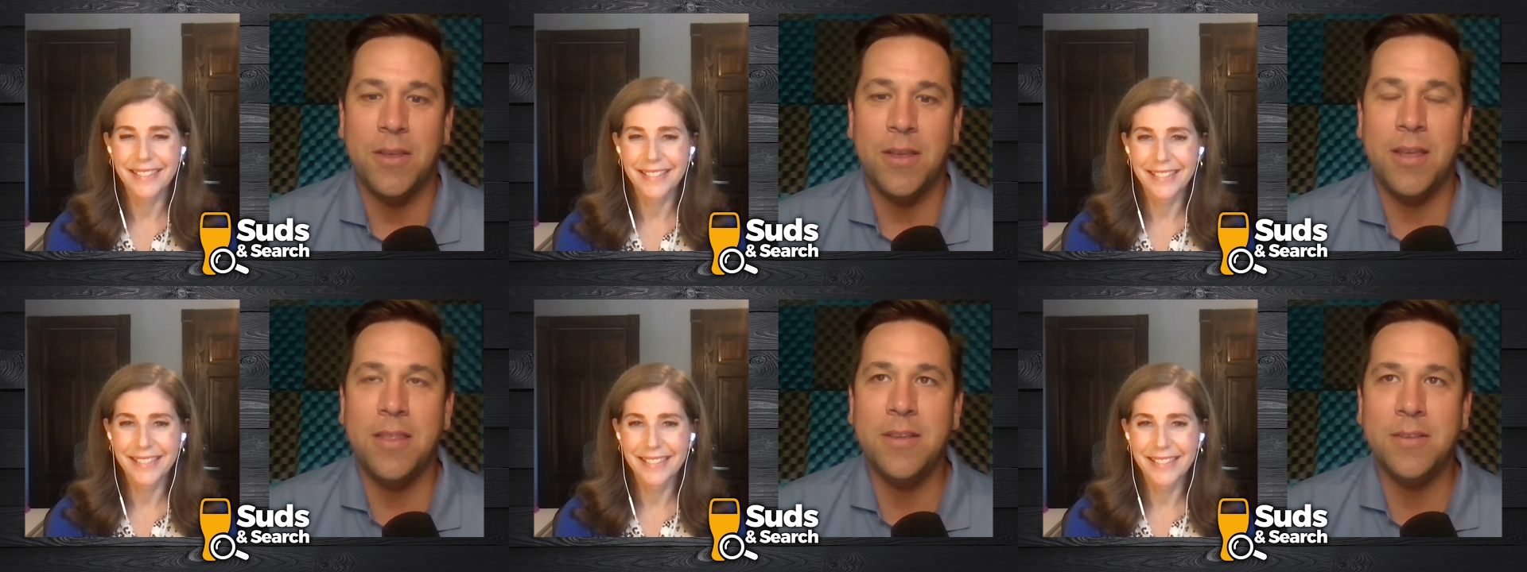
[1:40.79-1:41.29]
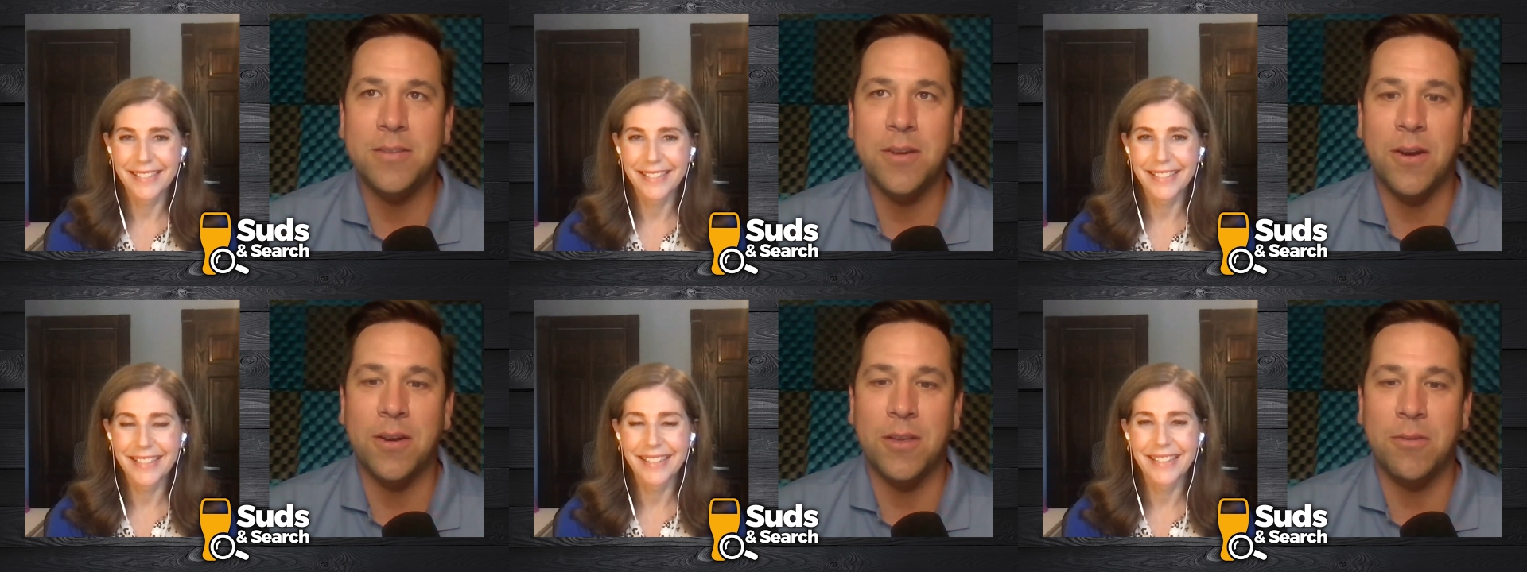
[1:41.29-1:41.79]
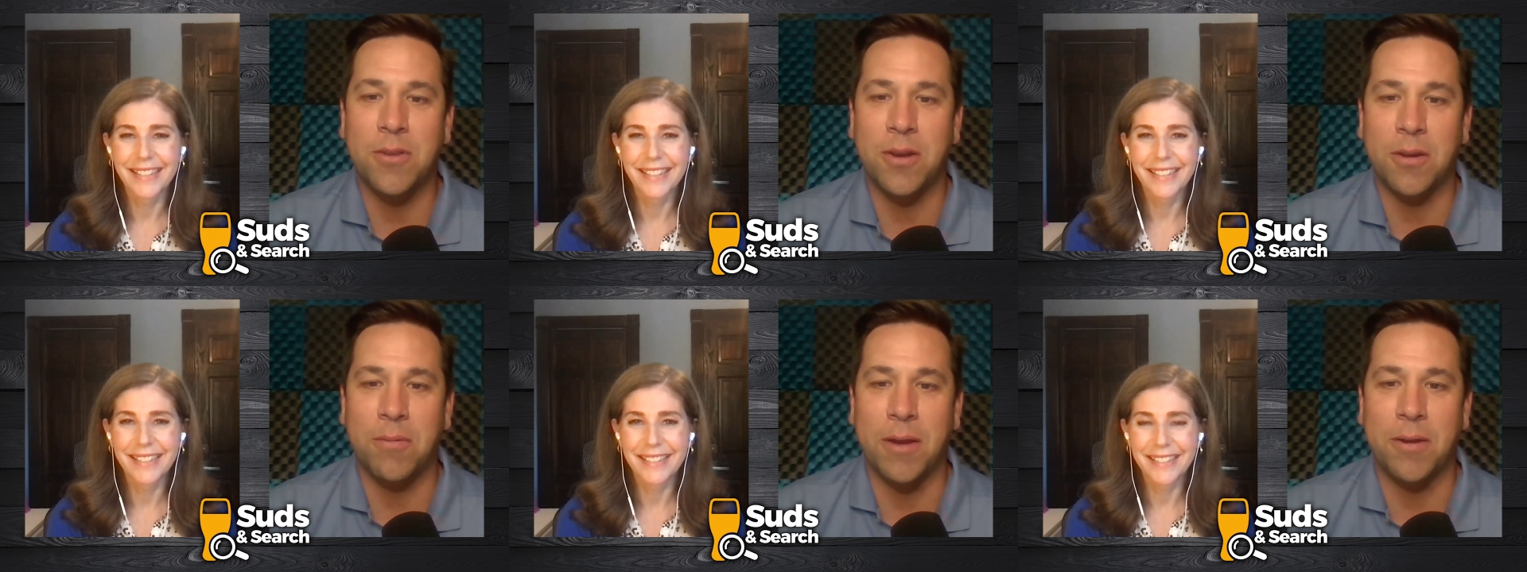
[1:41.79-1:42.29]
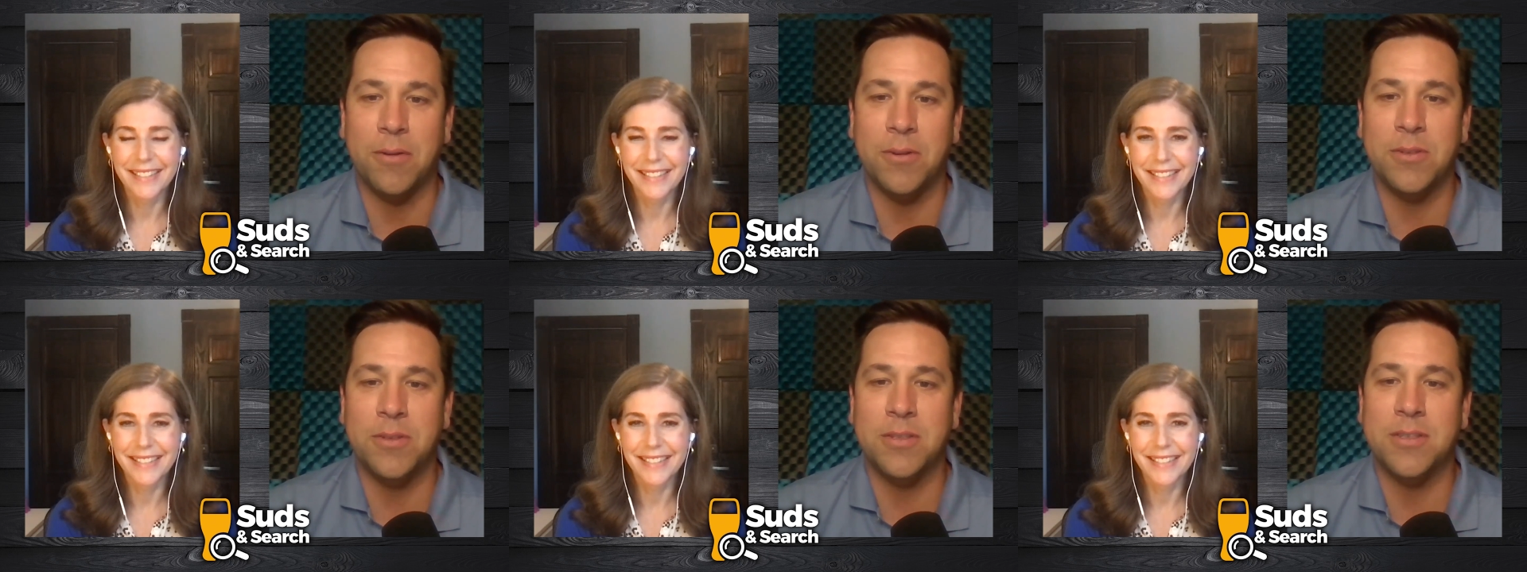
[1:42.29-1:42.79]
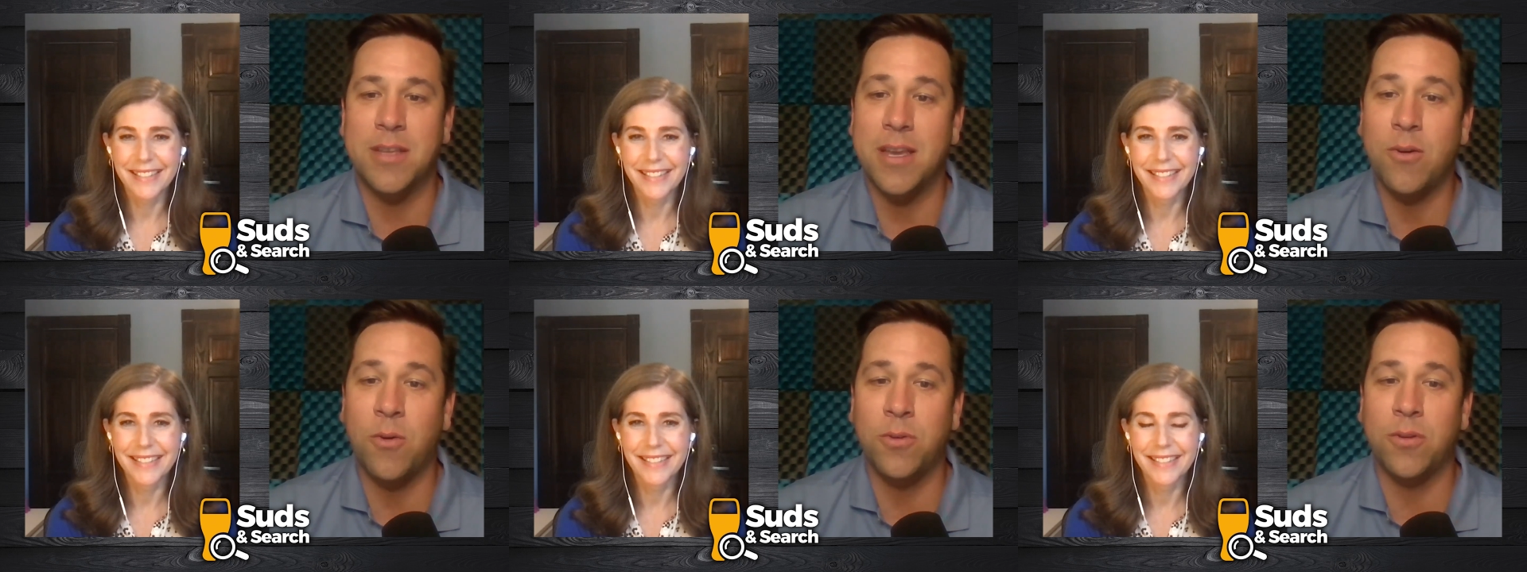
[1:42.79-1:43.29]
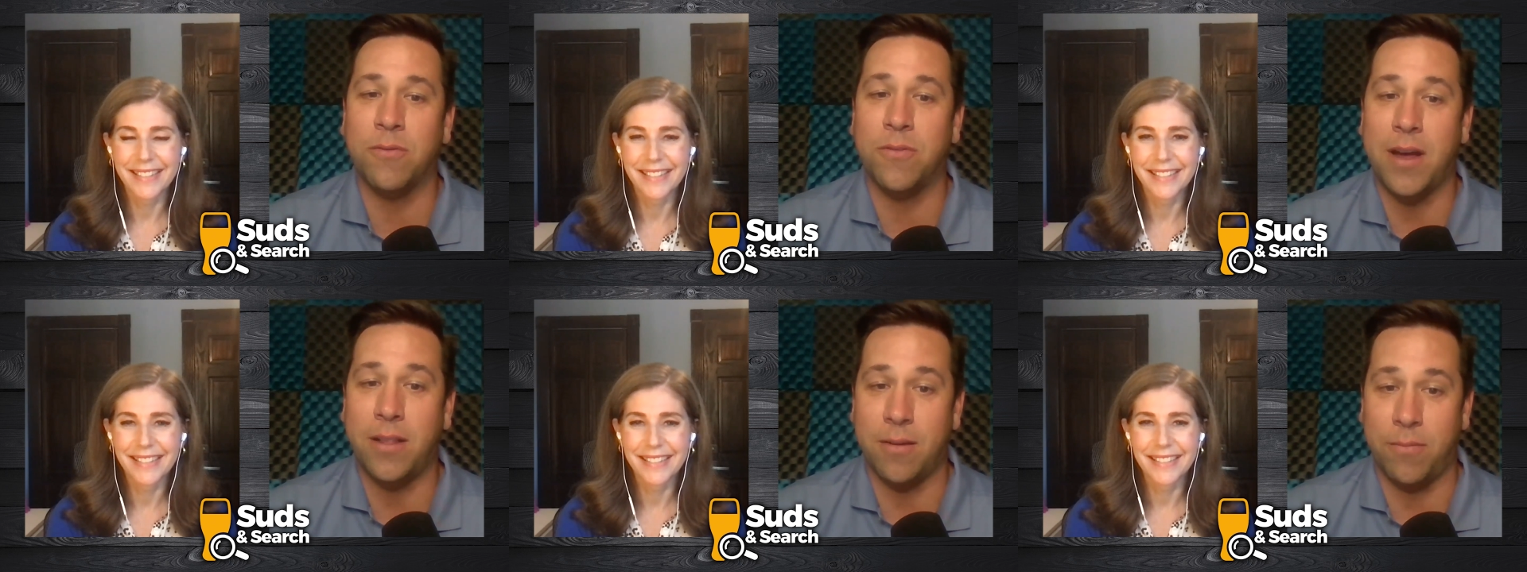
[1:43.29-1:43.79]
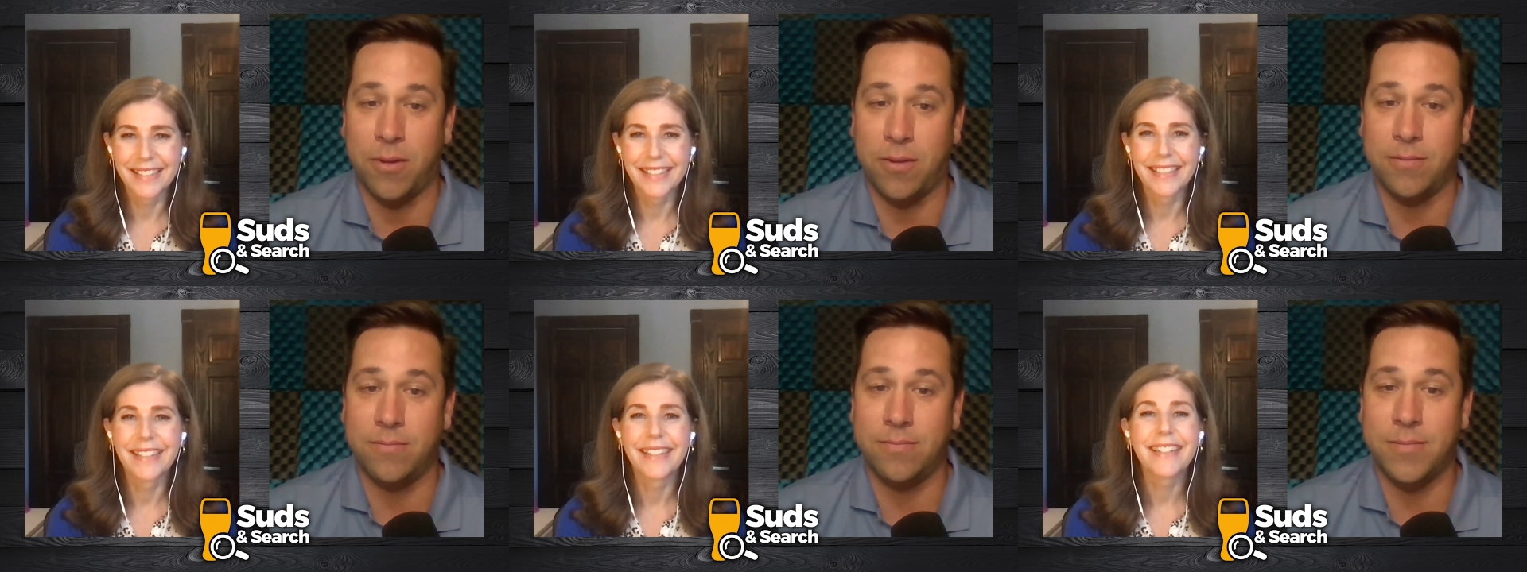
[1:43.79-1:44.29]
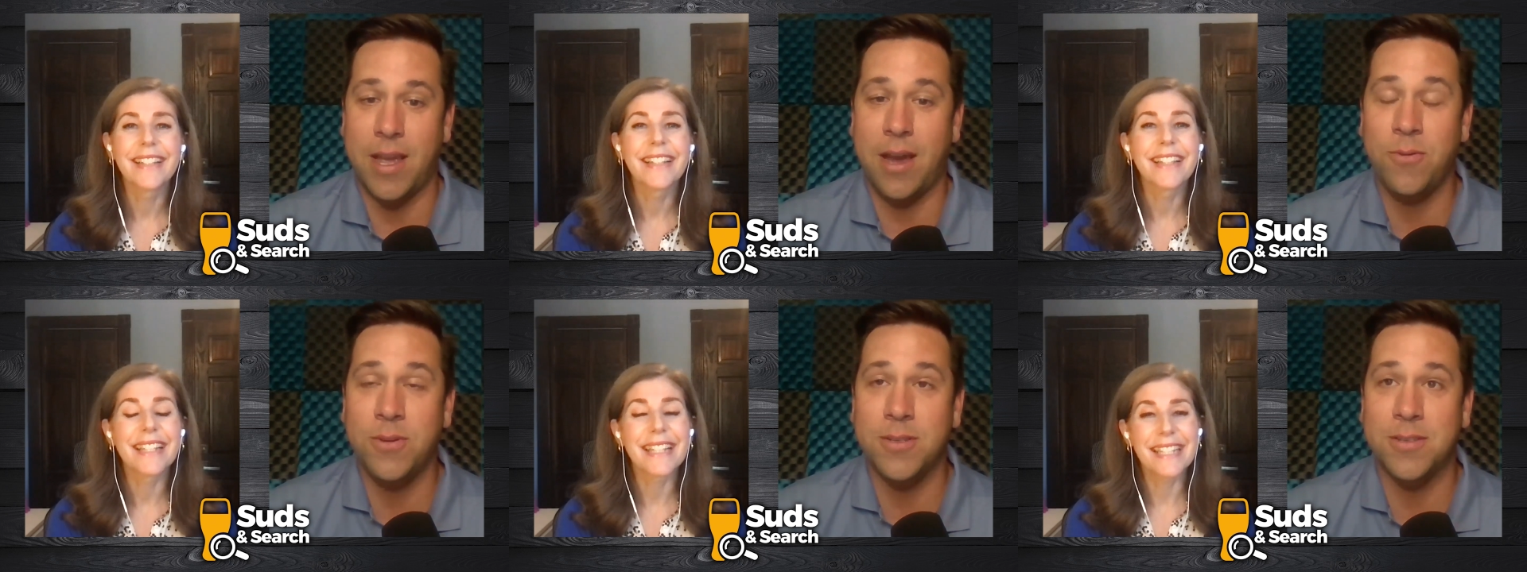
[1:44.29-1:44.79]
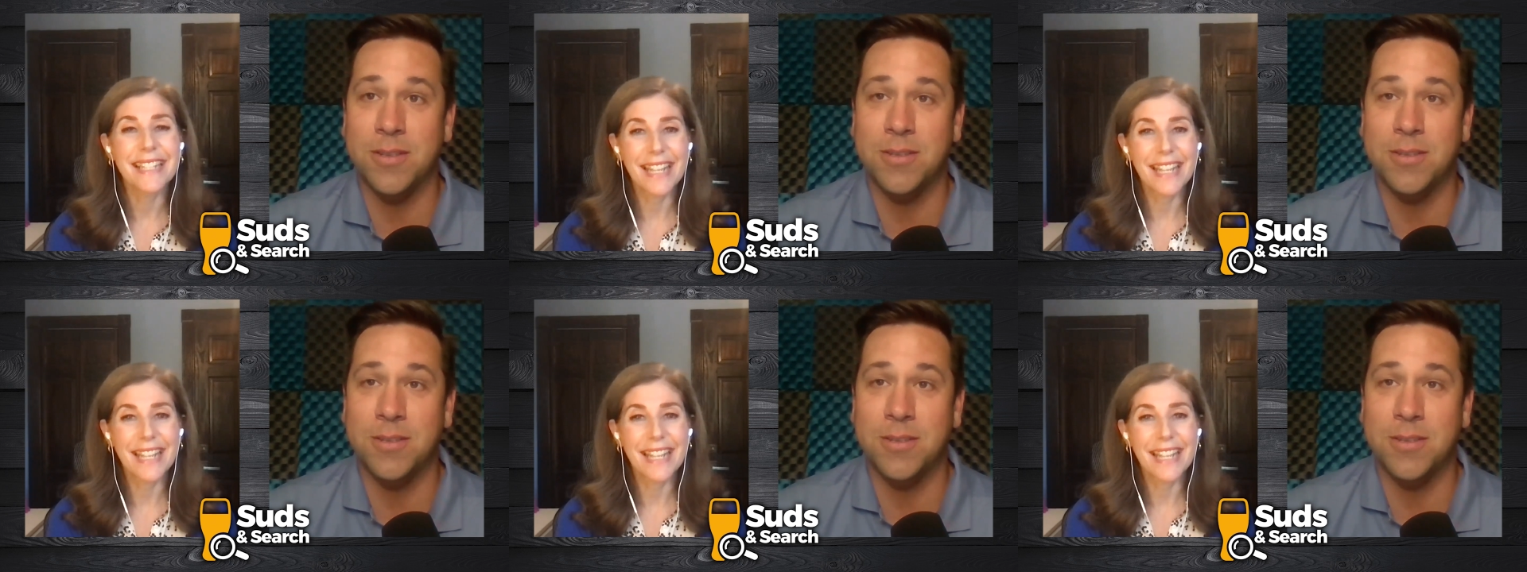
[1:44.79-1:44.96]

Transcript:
Speaker 1: In this talk, you talk about stakeholder volleyball. How is stakeholder,